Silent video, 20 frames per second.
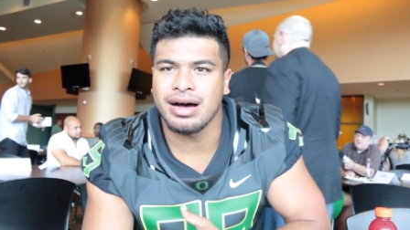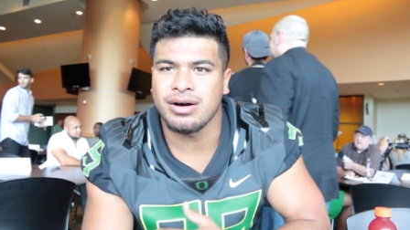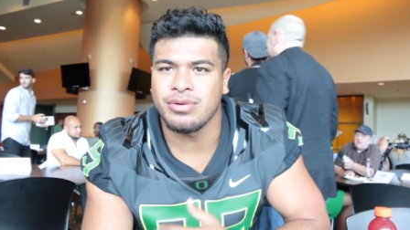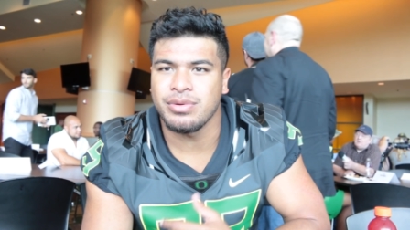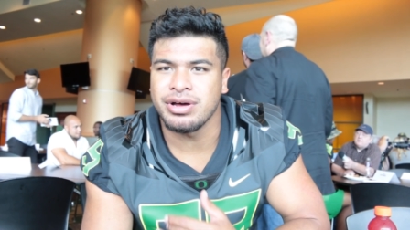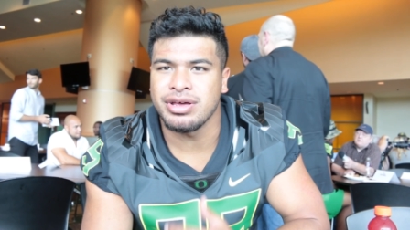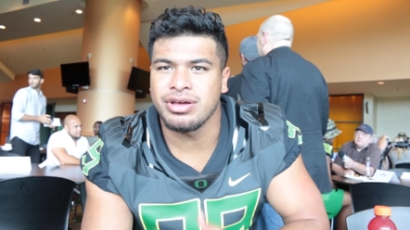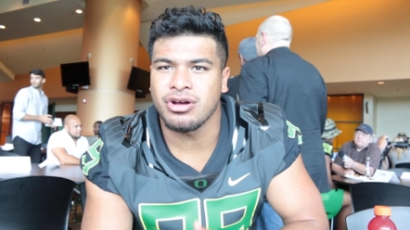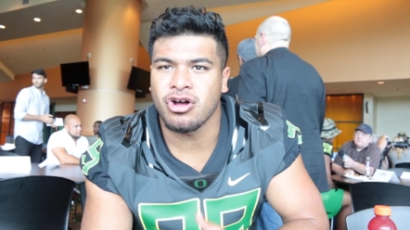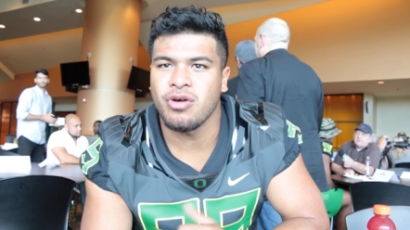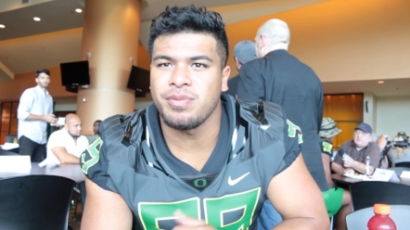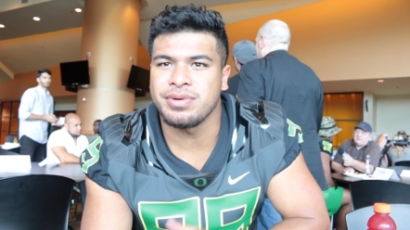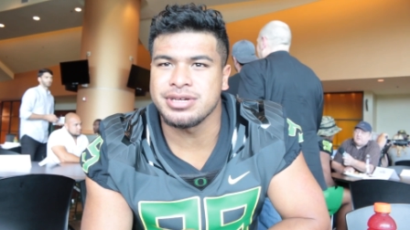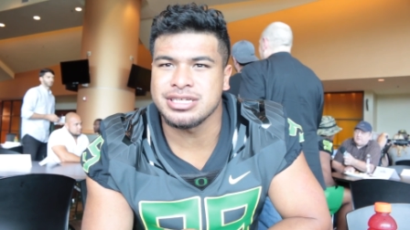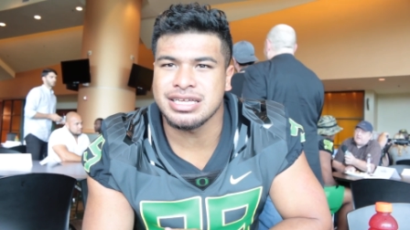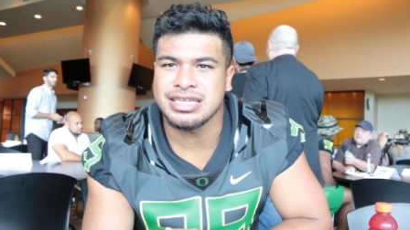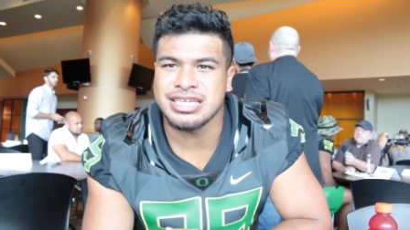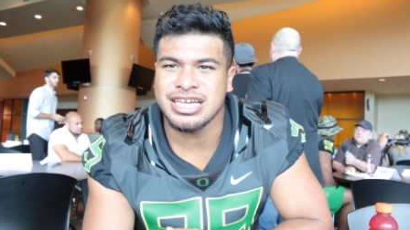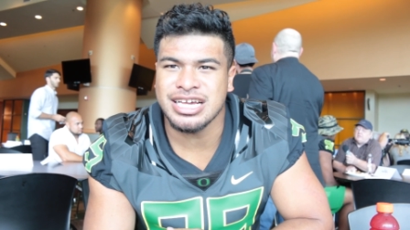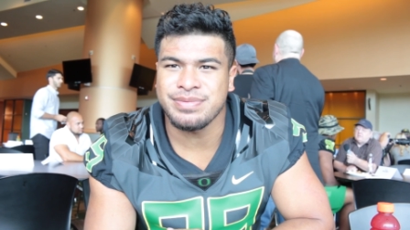how well you cope
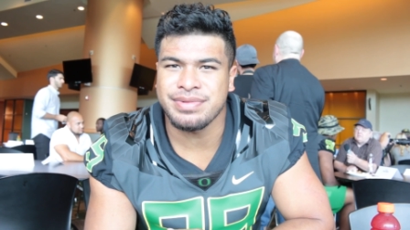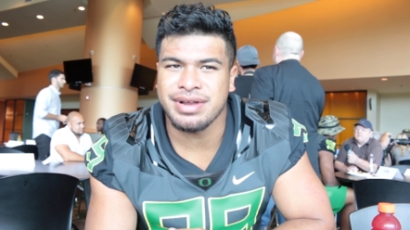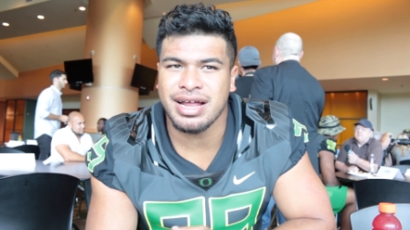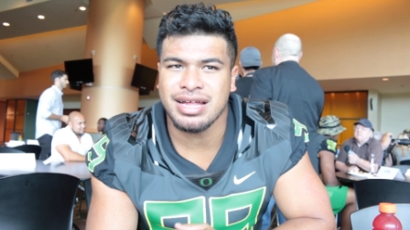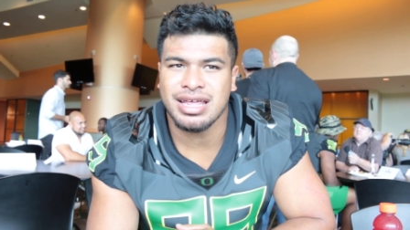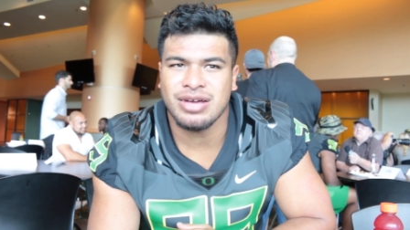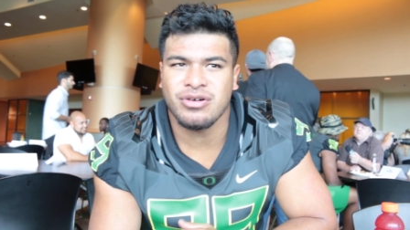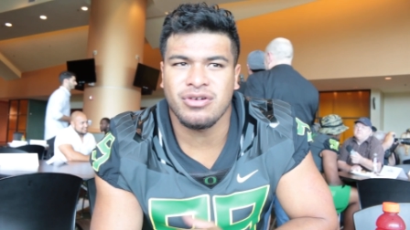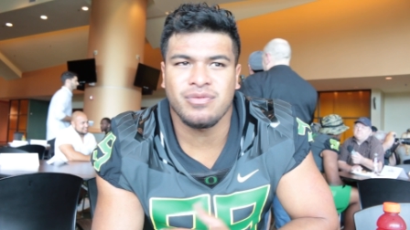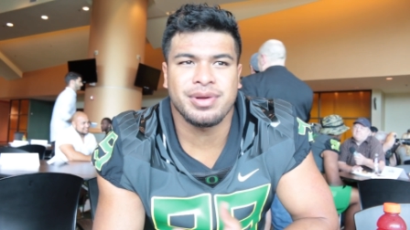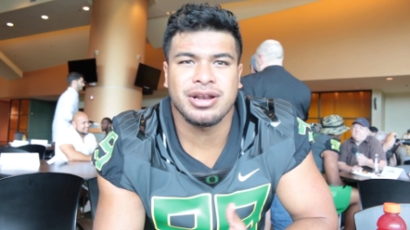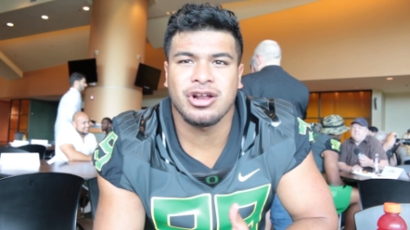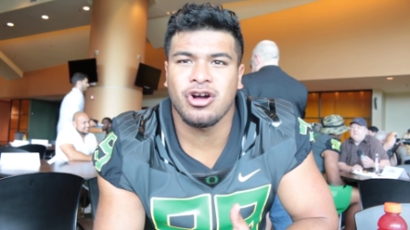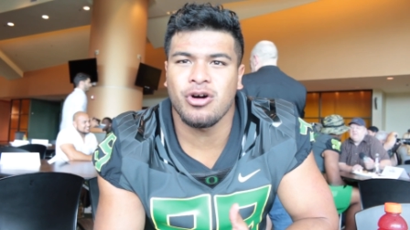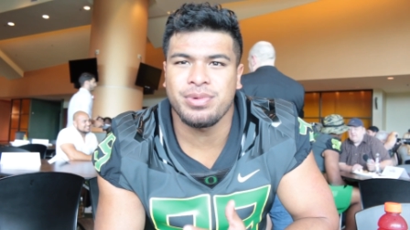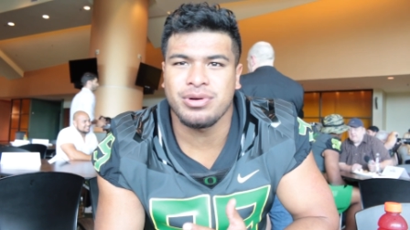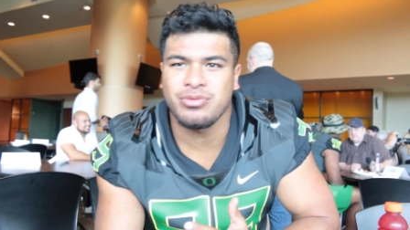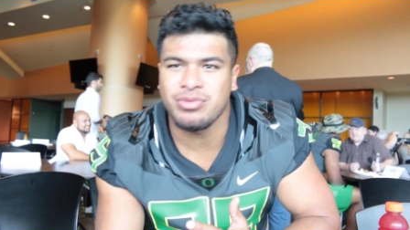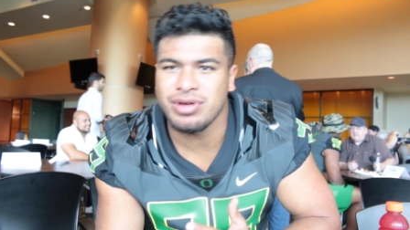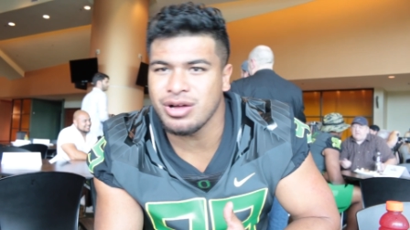as a team. And I think we've been
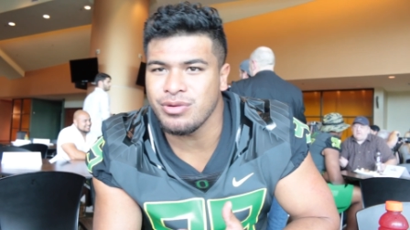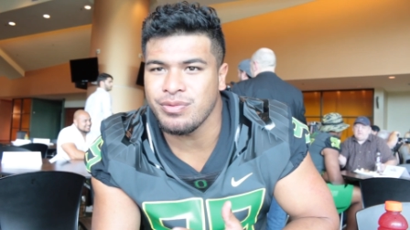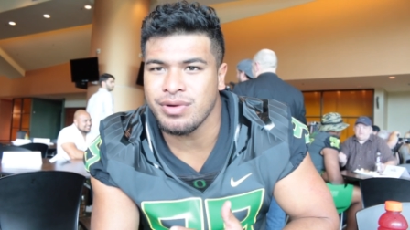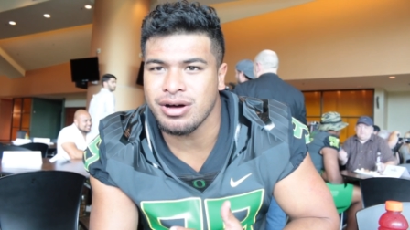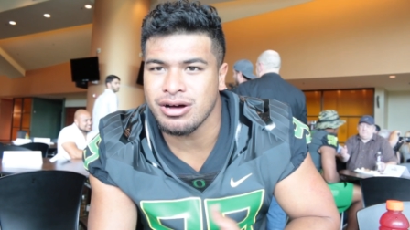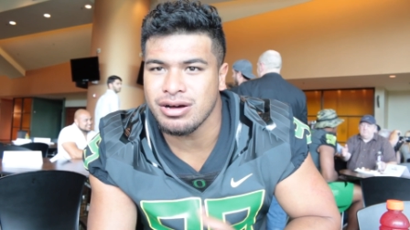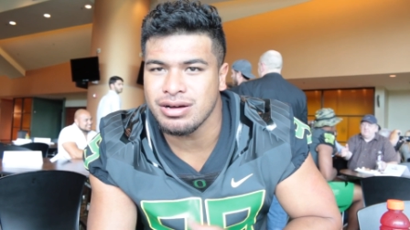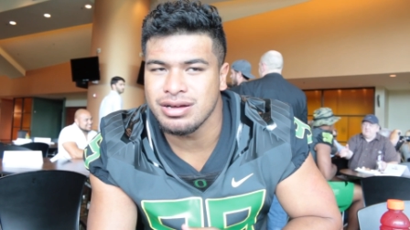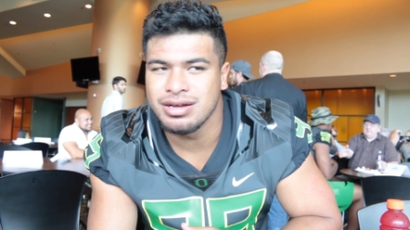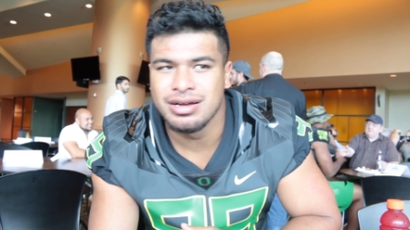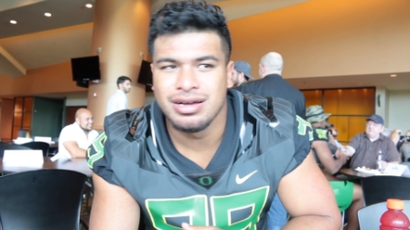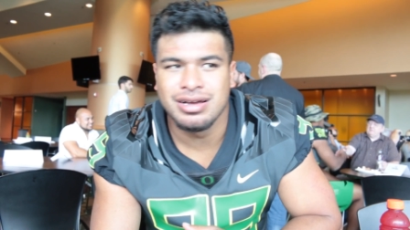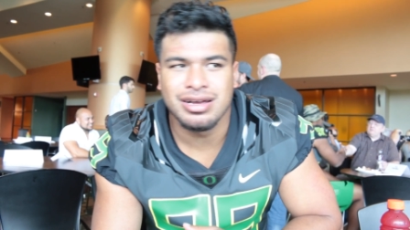coping really well.